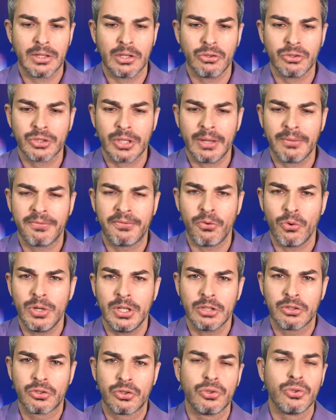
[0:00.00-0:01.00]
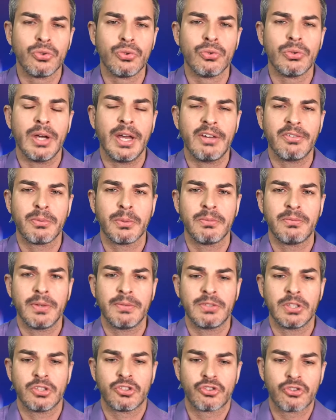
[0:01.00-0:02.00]
also have 42
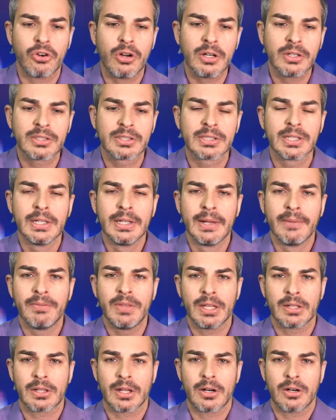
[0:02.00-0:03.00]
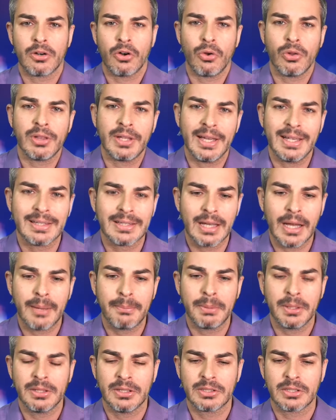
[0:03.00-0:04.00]
F-150 trucks that are all lined
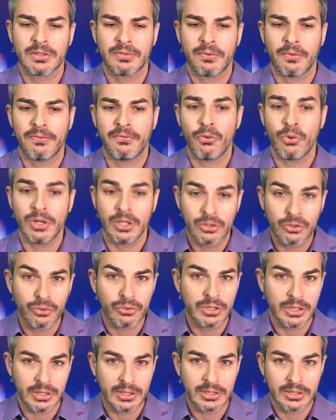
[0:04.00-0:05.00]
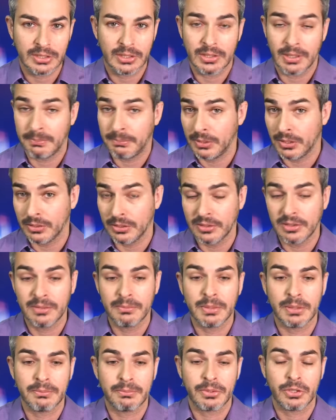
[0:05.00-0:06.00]
up, and this is for 42 years that apparently
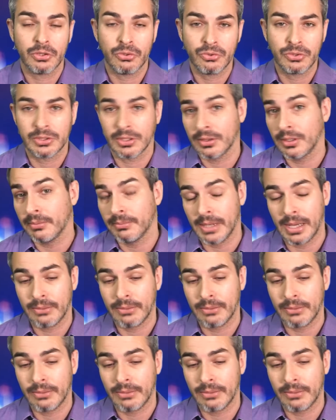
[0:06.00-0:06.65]
they've been producing them. I